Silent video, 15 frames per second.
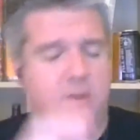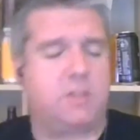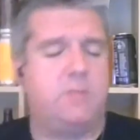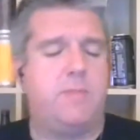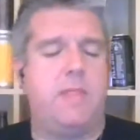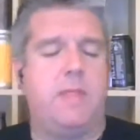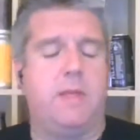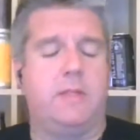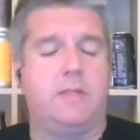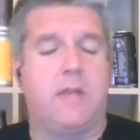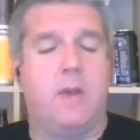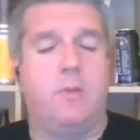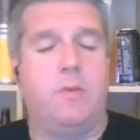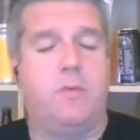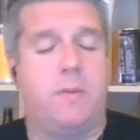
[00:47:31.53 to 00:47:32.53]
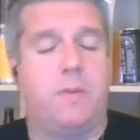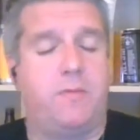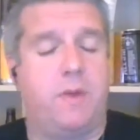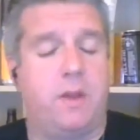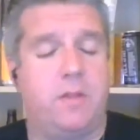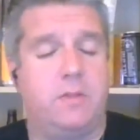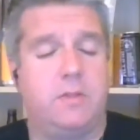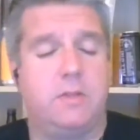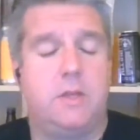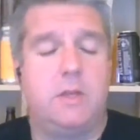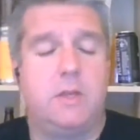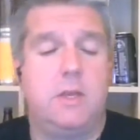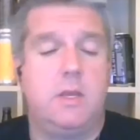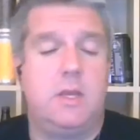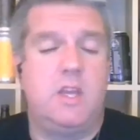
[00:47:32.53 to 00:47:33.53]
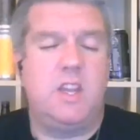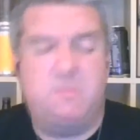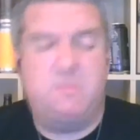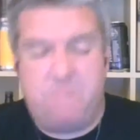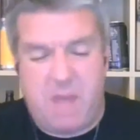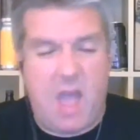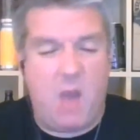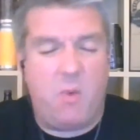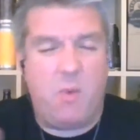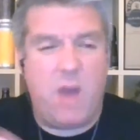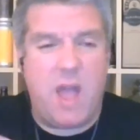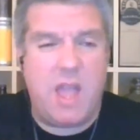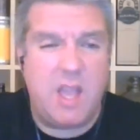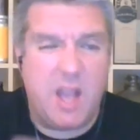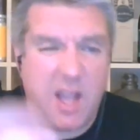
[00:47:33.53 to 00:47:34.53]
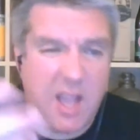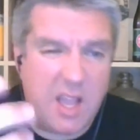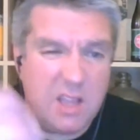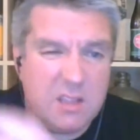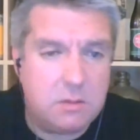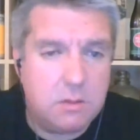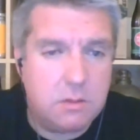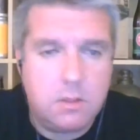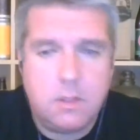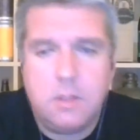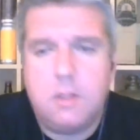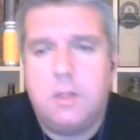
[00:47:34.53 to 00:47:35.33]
to spend that time with my friends in a better way, I guess.